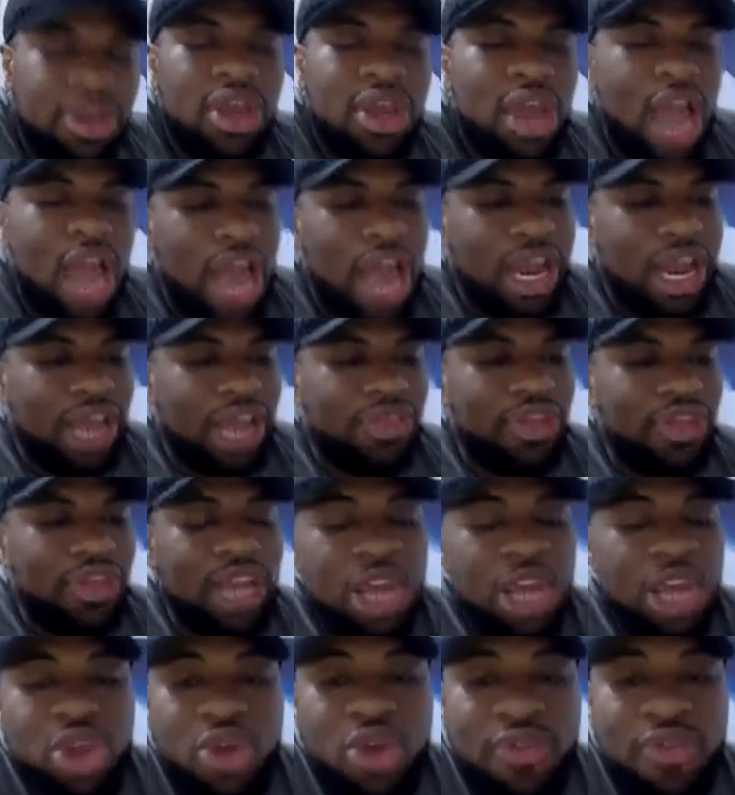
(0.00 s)
And I think
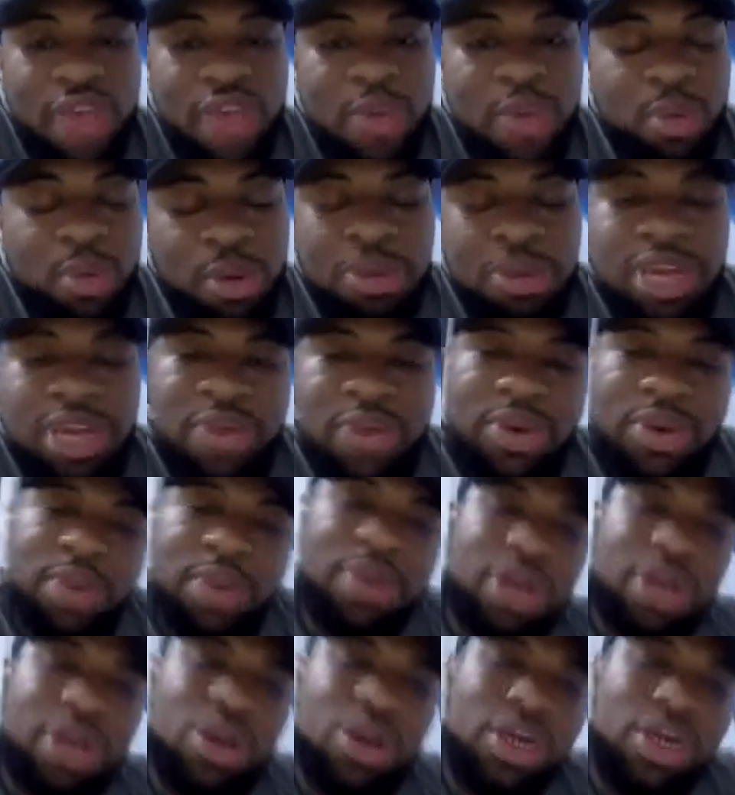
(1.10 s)
that they will probably get rid of
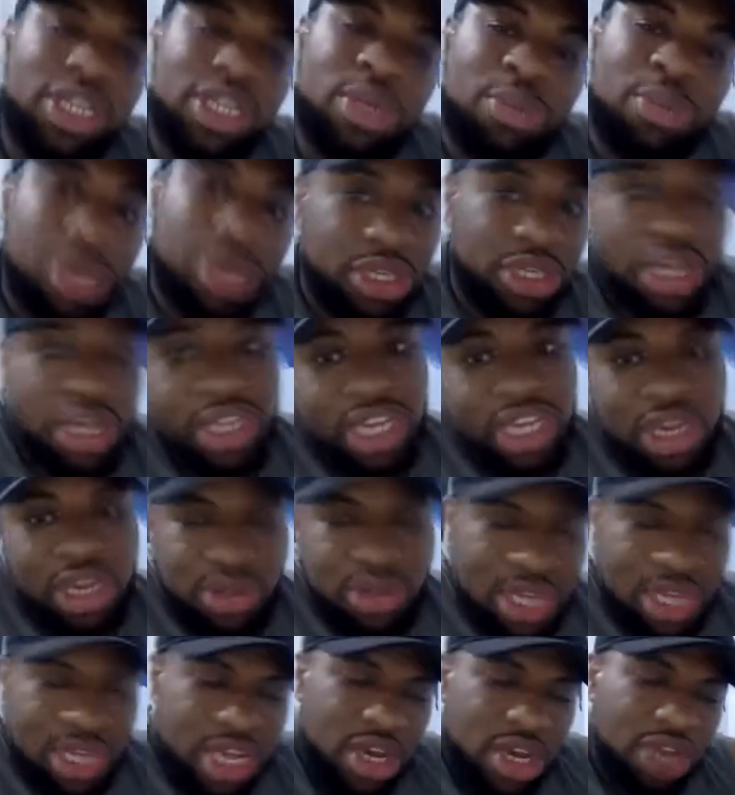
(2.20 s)
Pirlo at some point. So I think he could
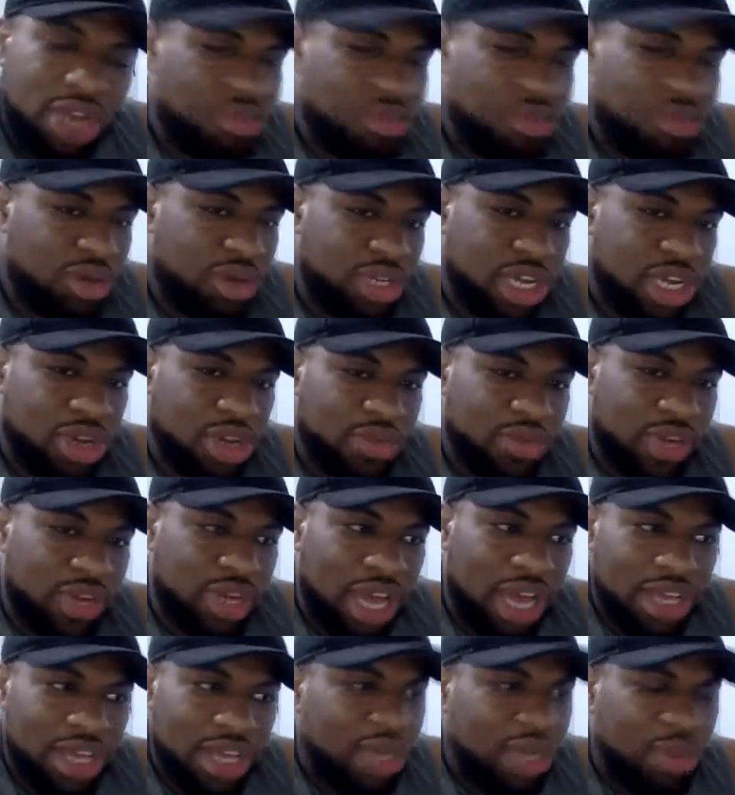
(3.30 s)
take you, man. I
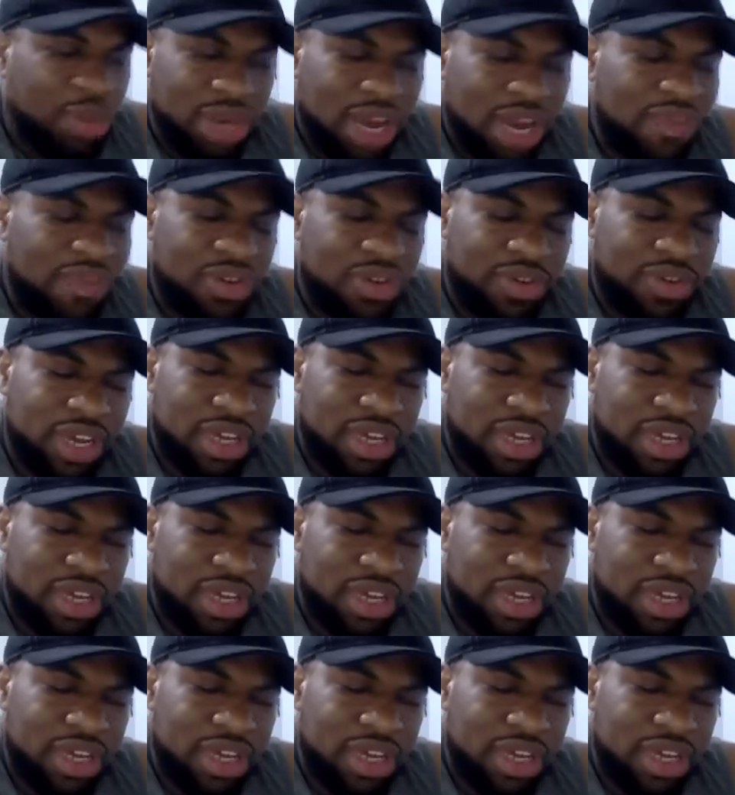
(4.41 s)
think he would love you, man.